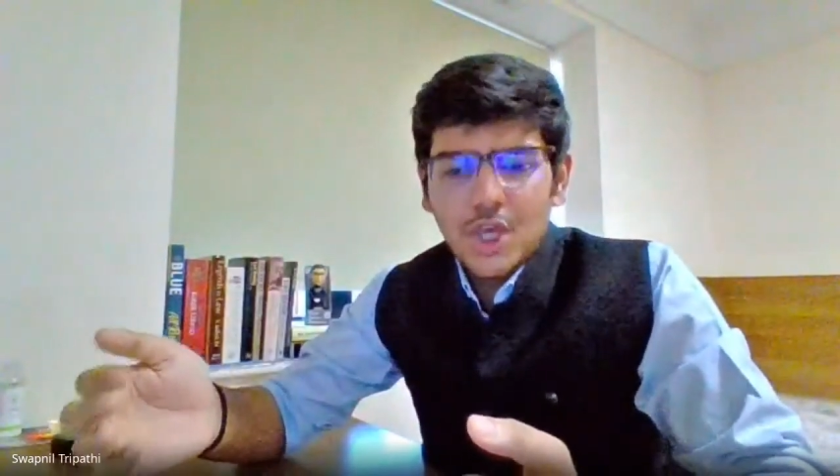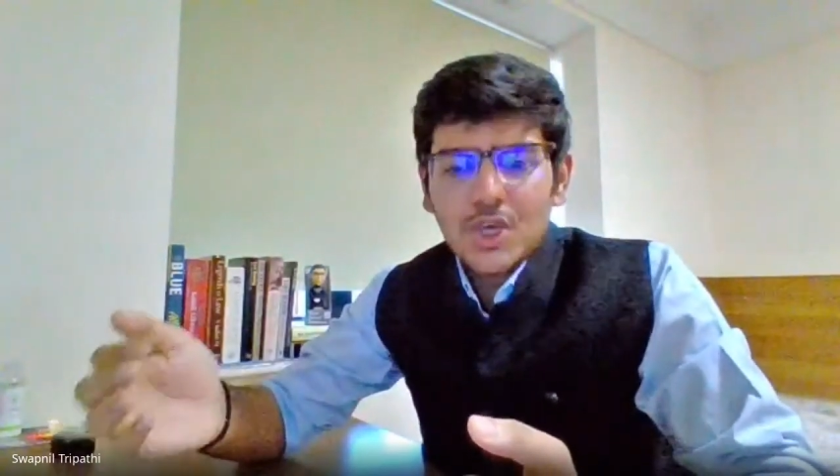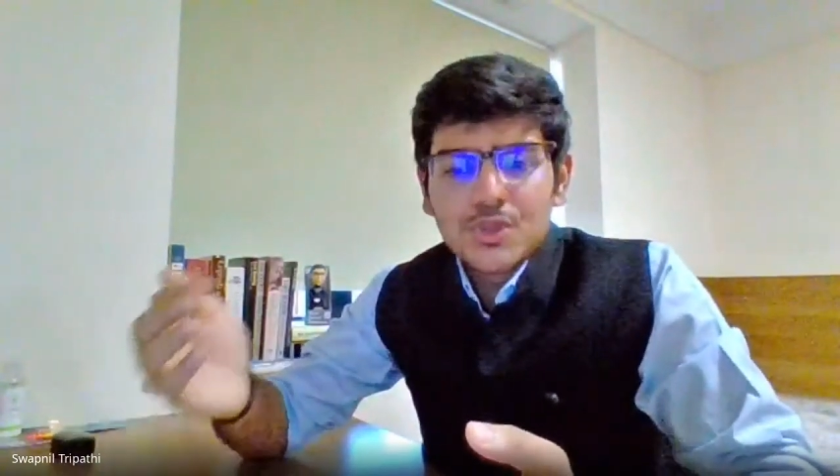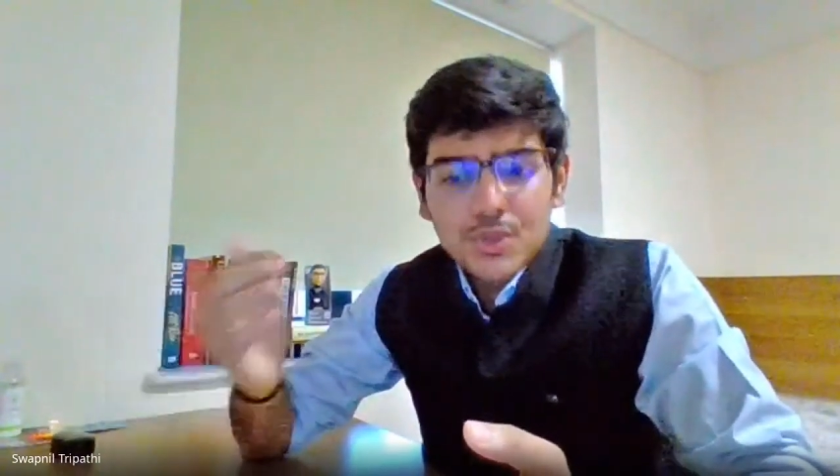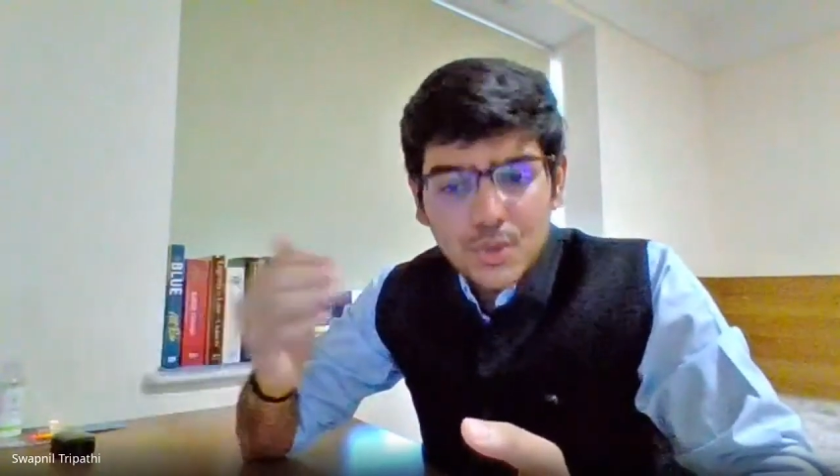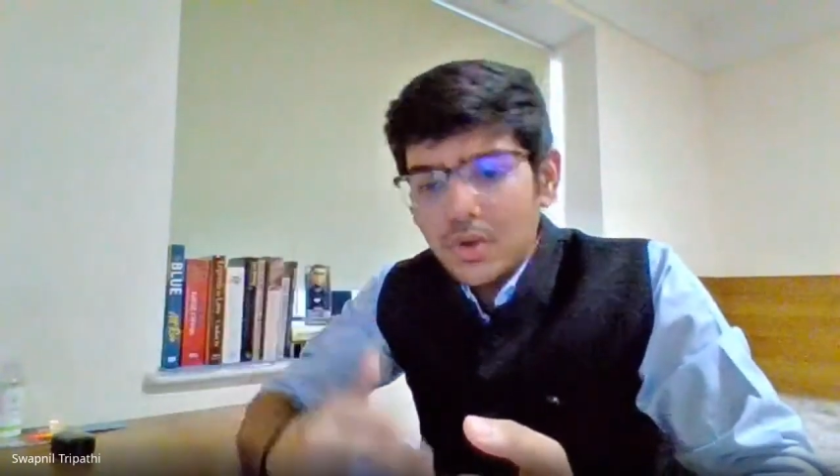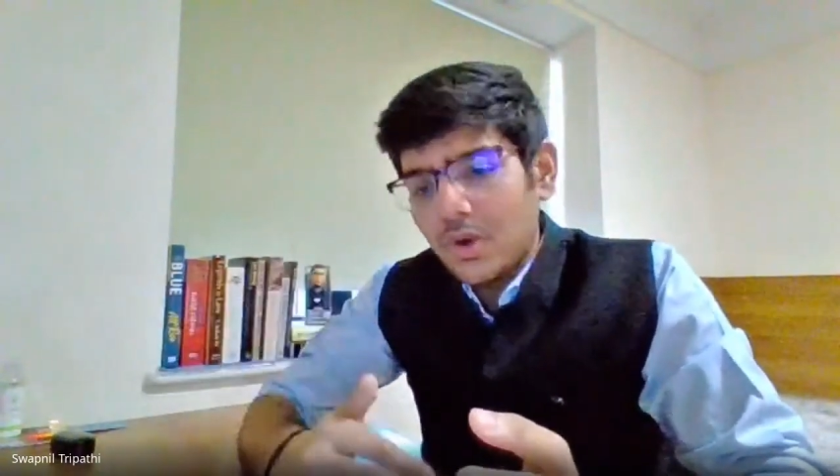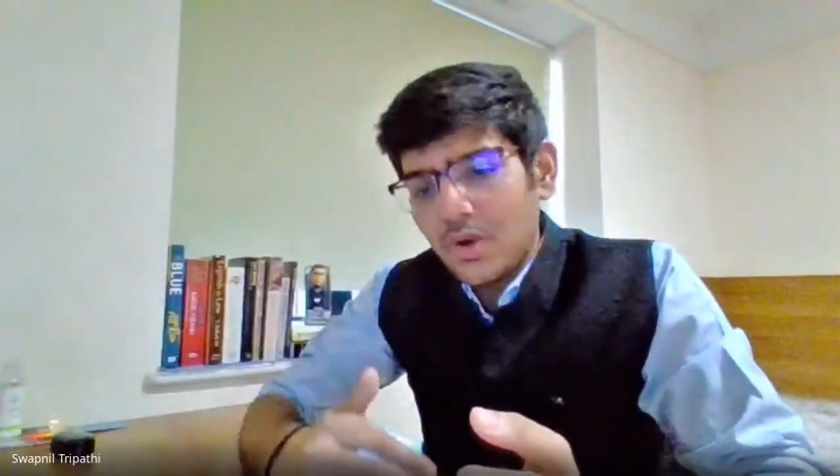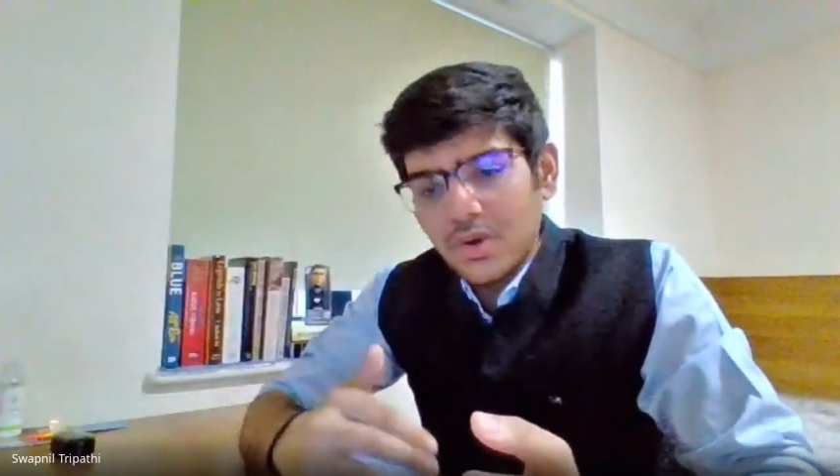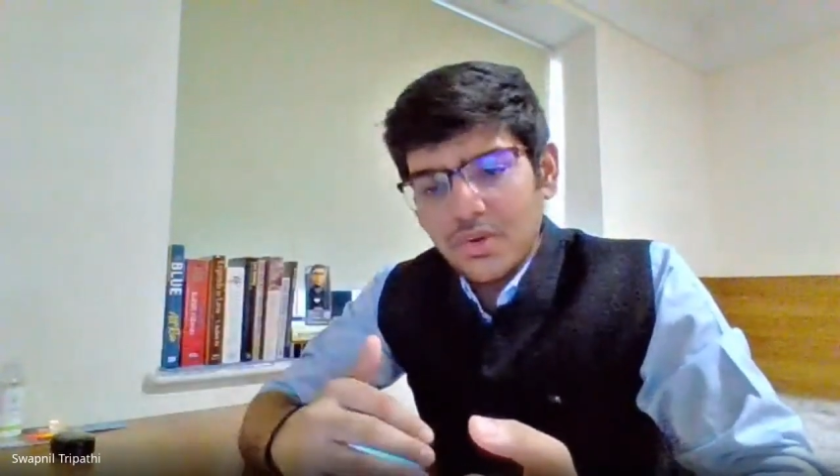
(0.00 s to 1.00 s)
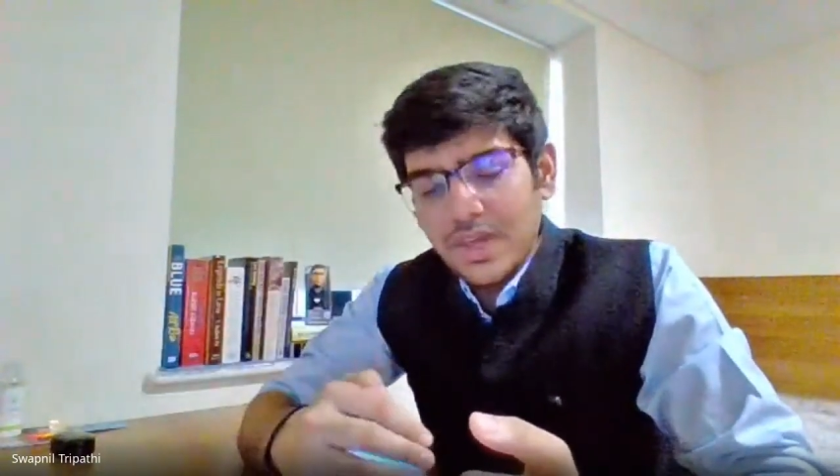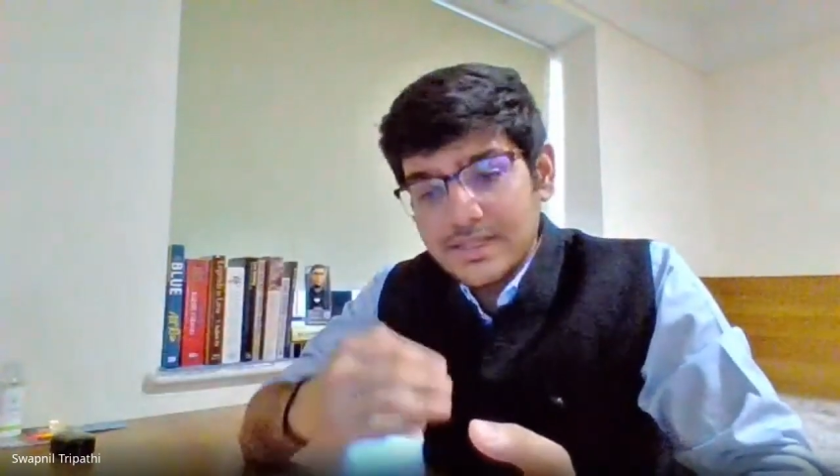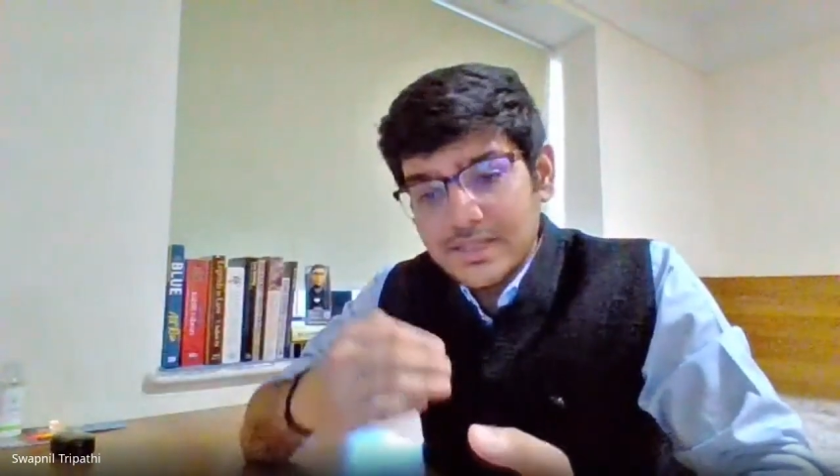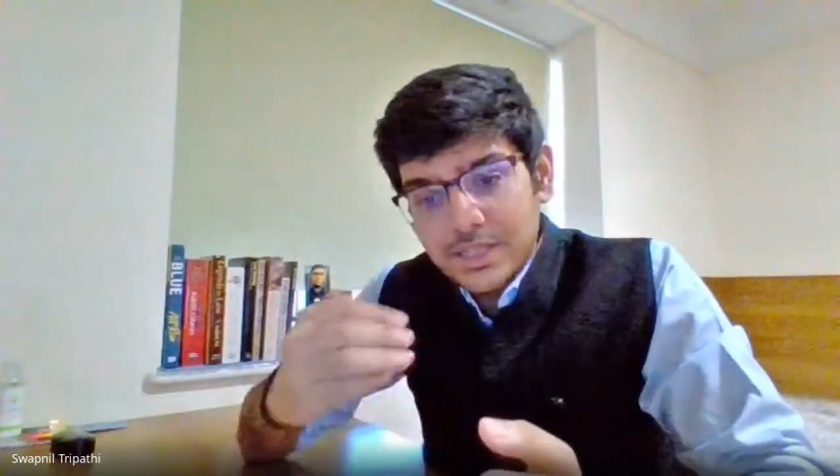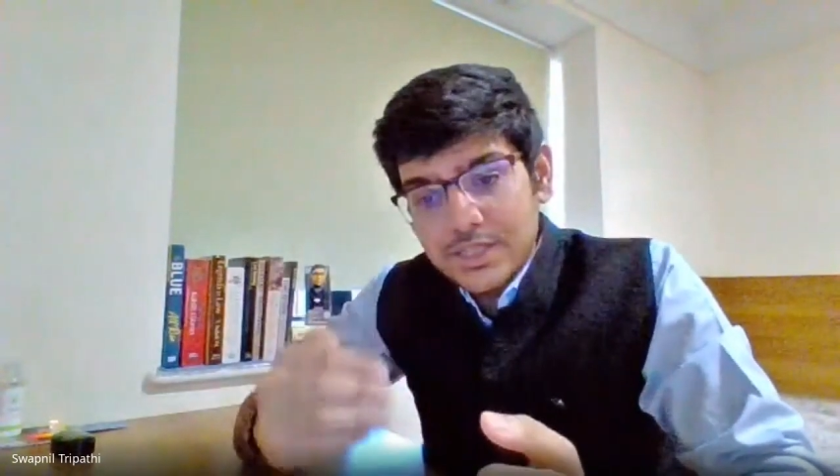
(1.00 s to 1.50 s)
so long
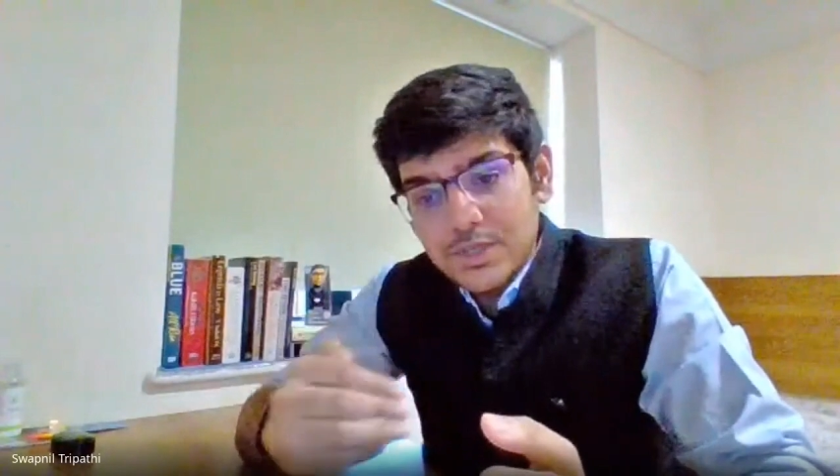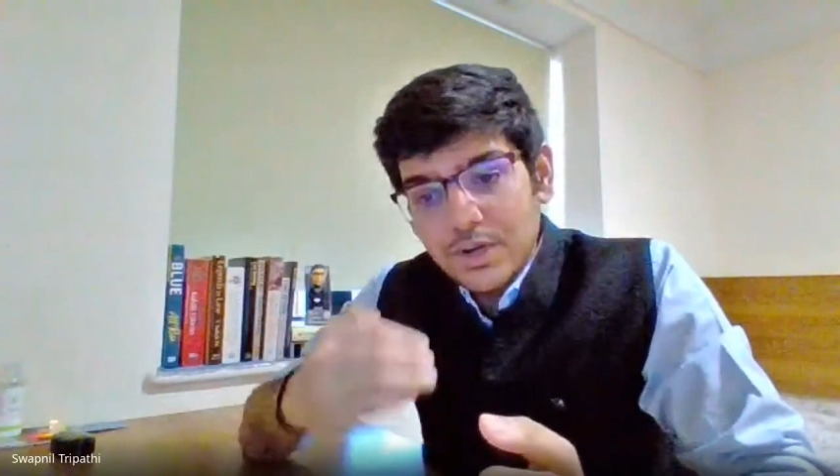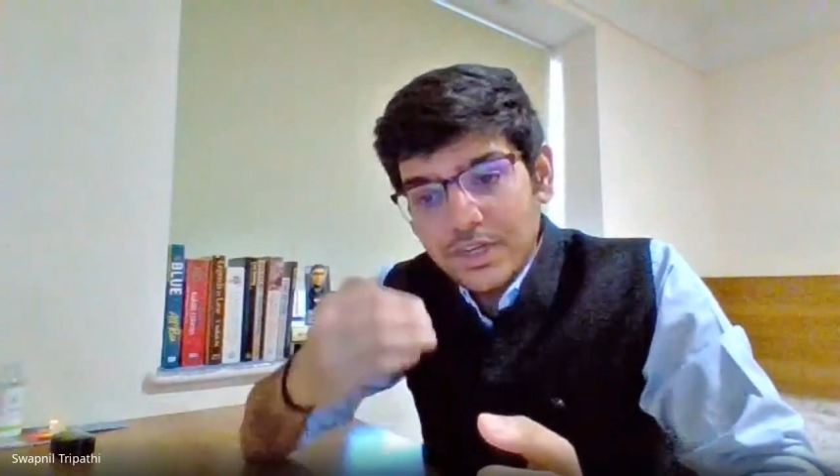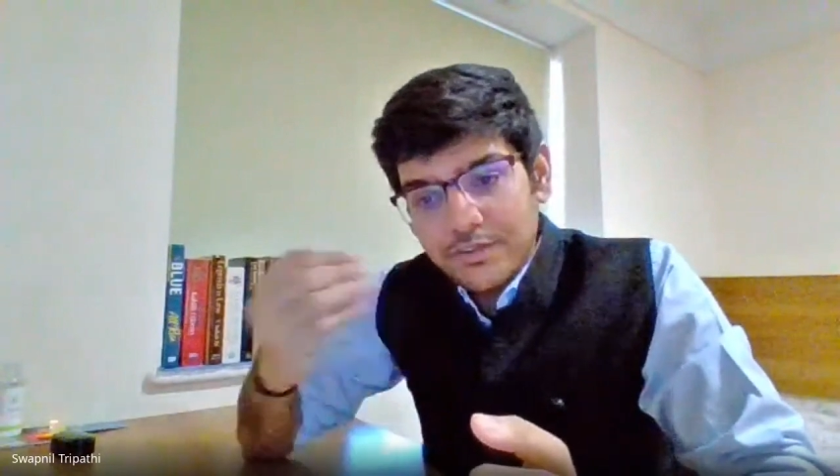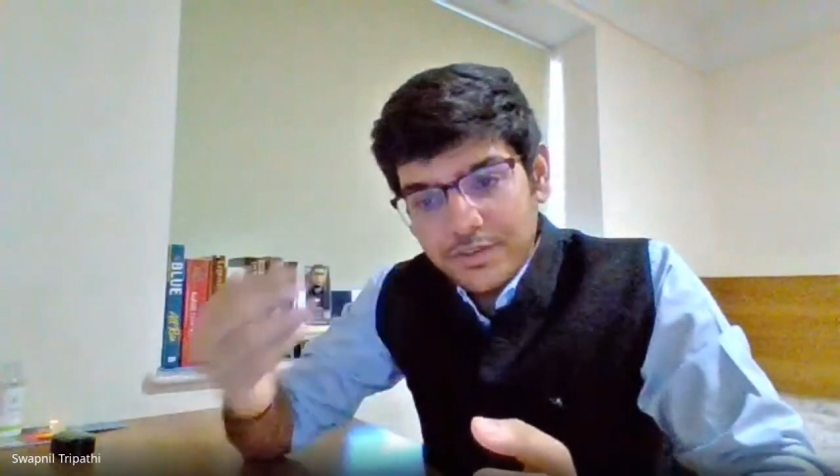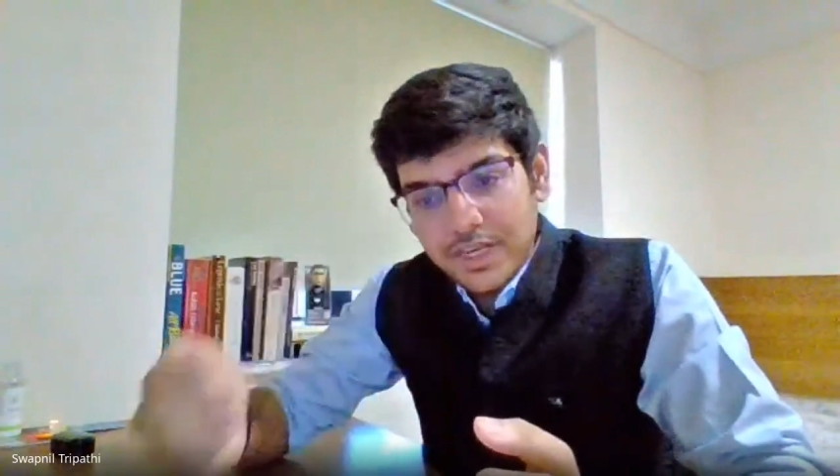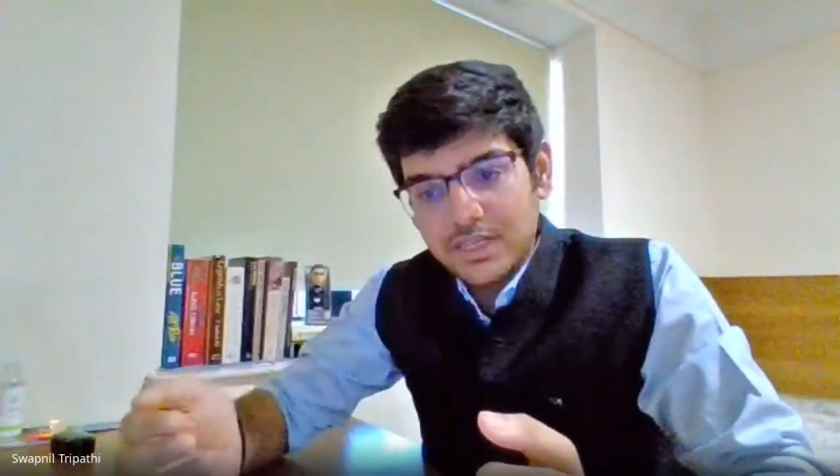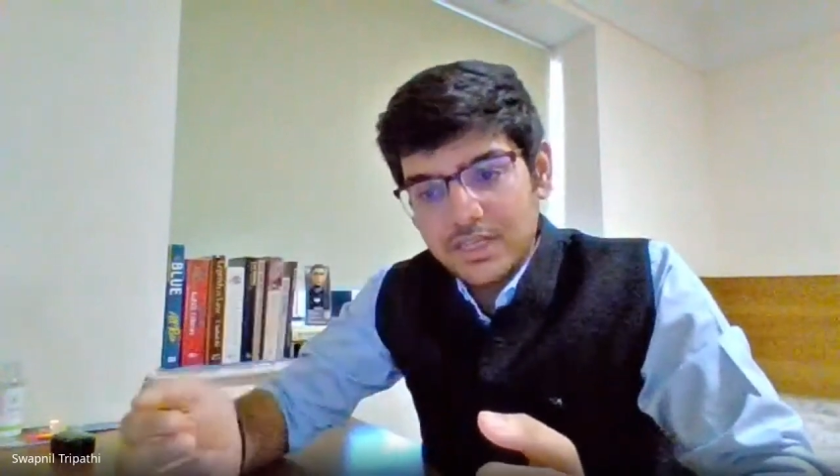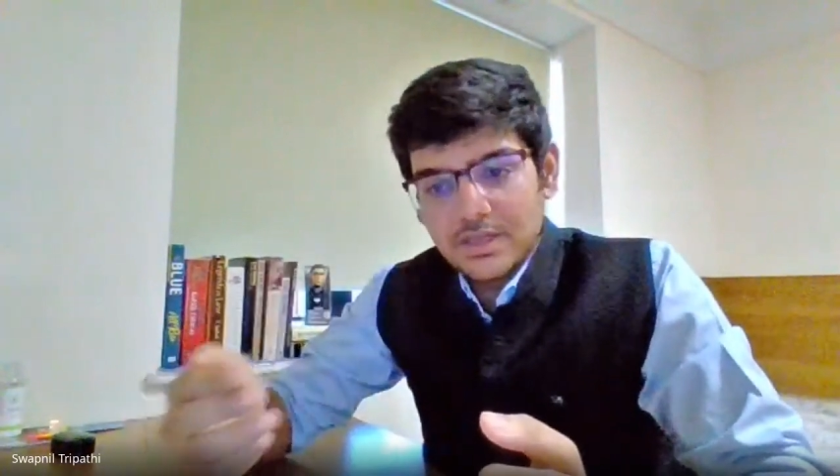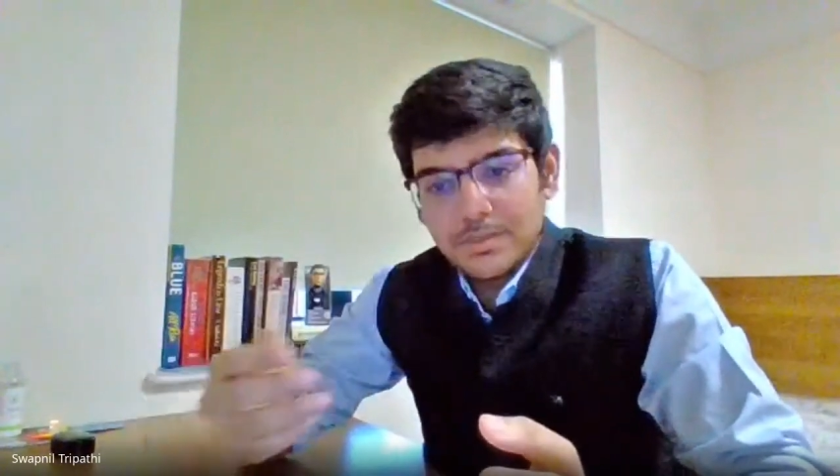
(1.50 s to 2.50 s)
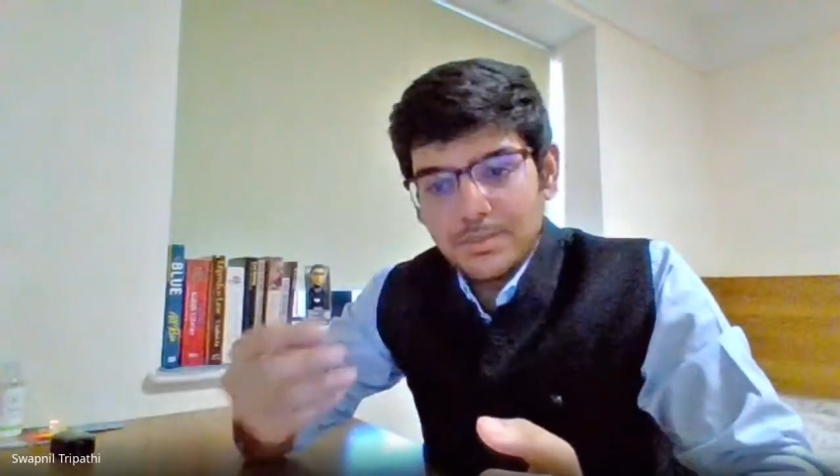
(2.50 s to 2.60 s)
as it does not affect